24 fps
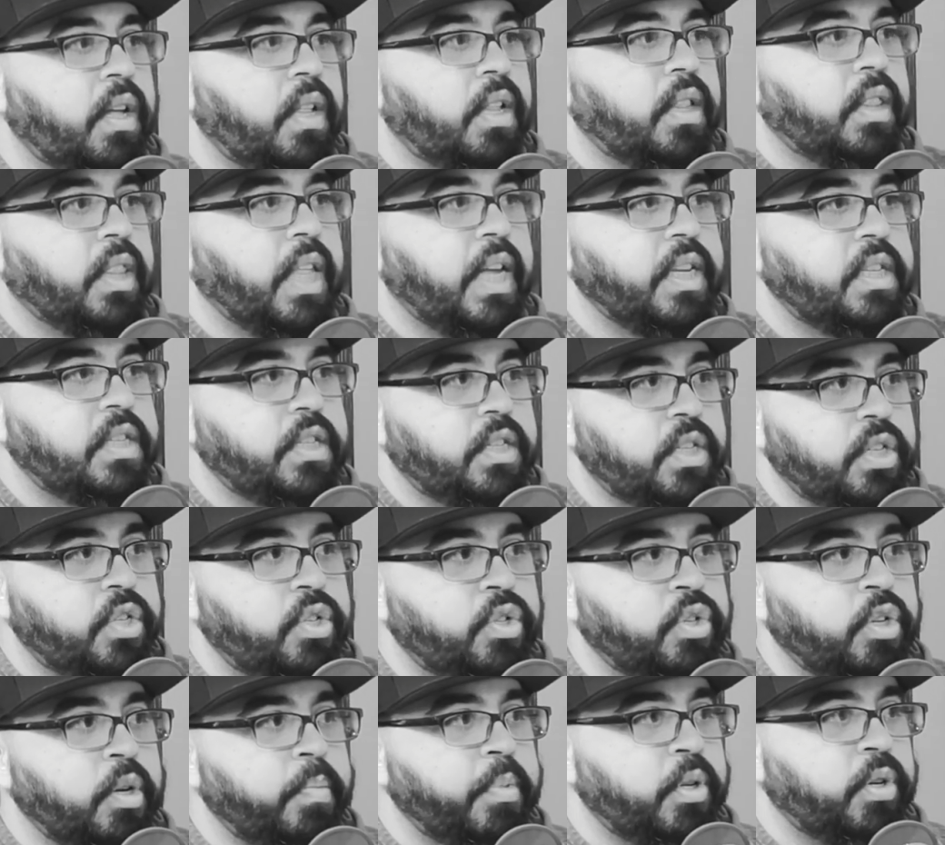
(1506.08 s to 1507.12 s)
let's
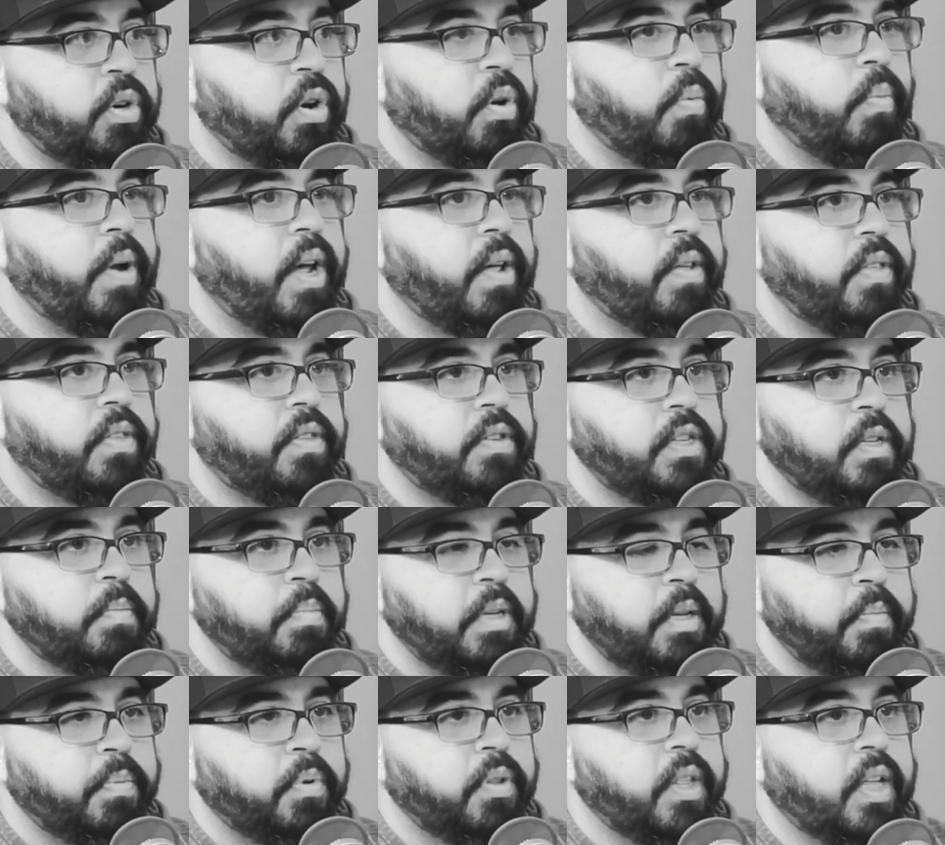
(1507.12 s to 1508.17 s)
distribute our wealth to
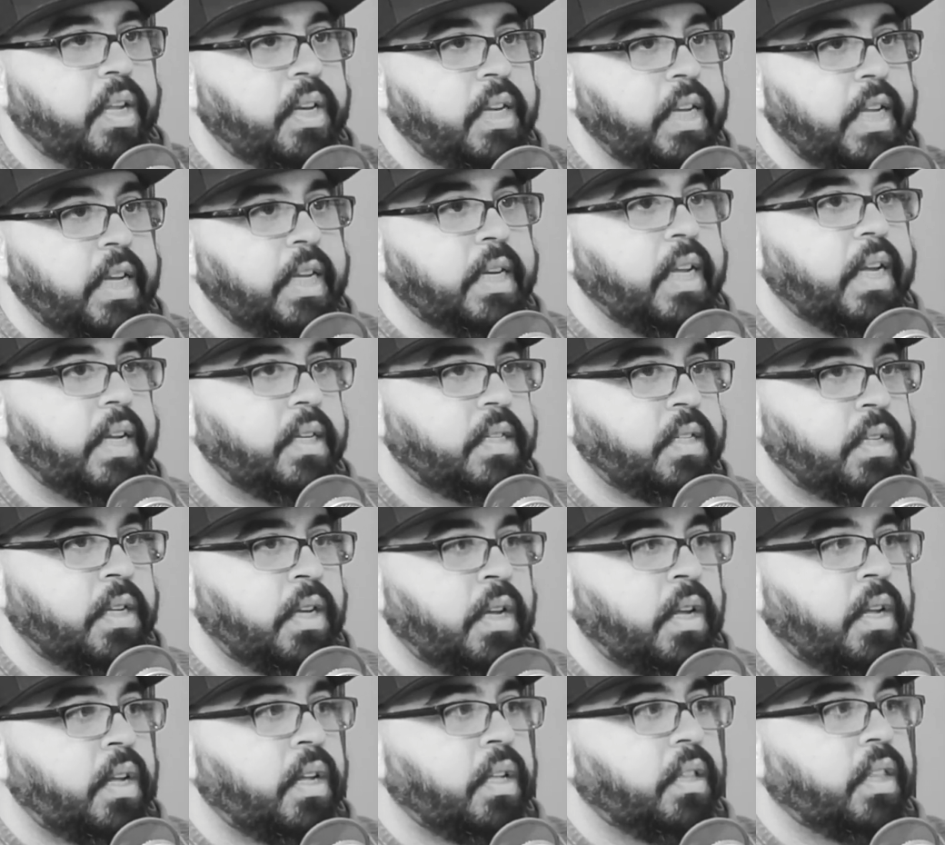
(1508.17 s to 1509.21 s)
people that need it.
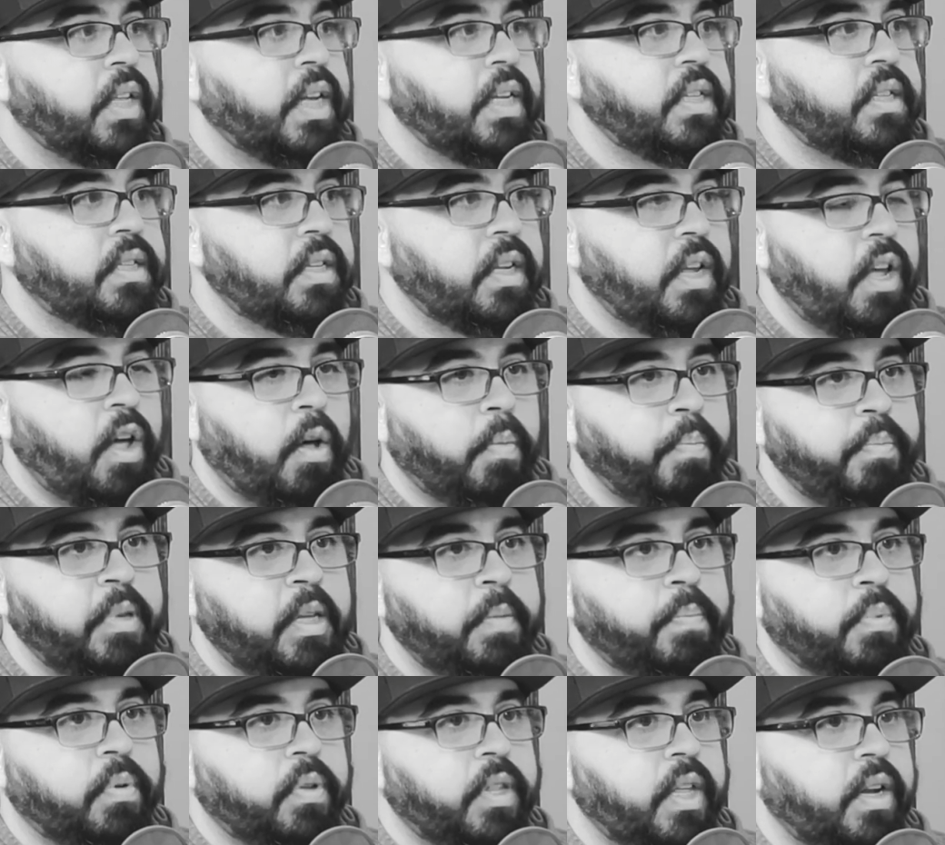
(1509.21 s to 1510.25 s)
Let's help
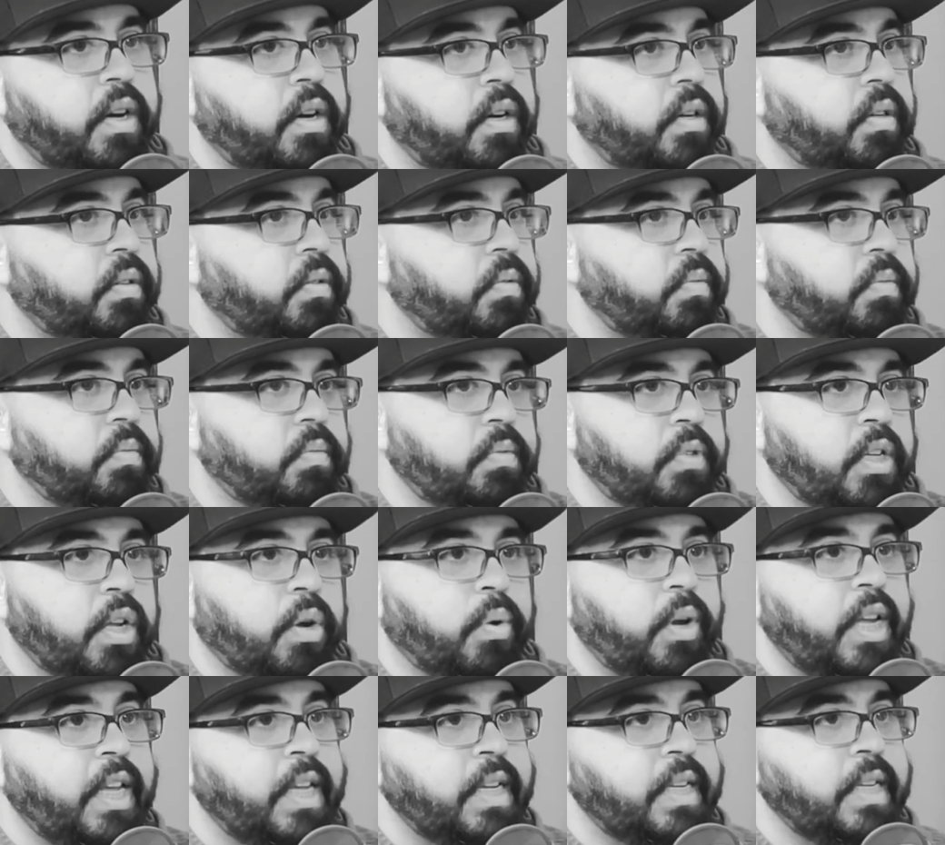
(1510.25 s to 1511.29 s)
people that are, you
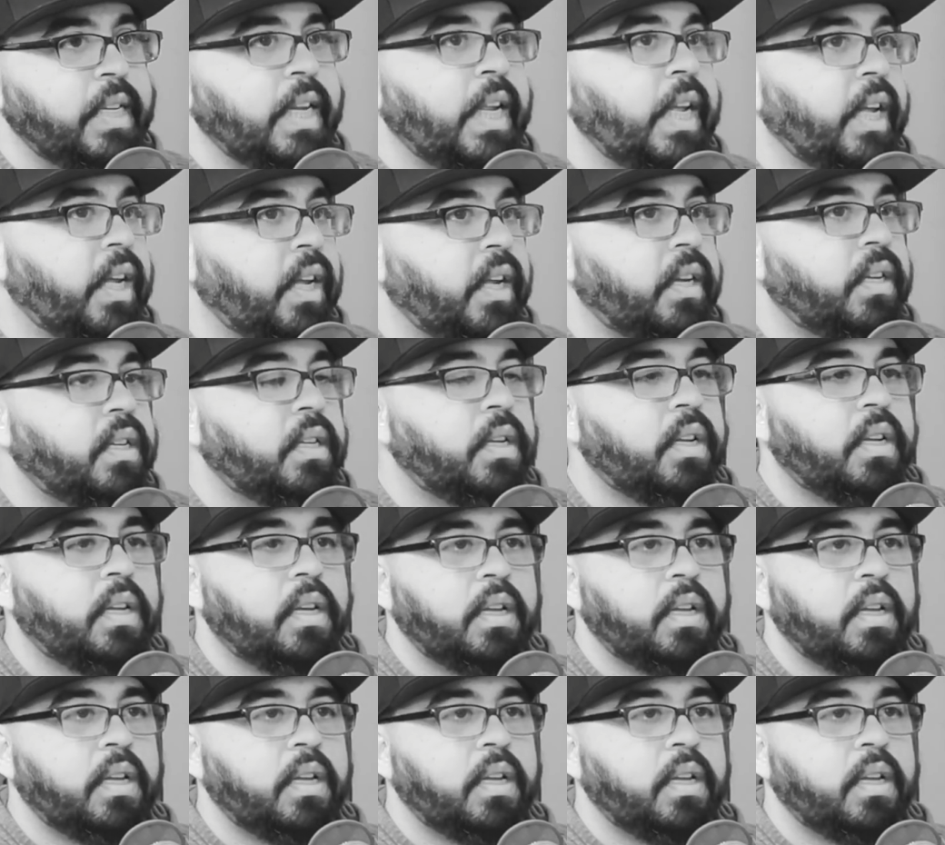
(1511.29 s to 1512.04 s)
know, in need.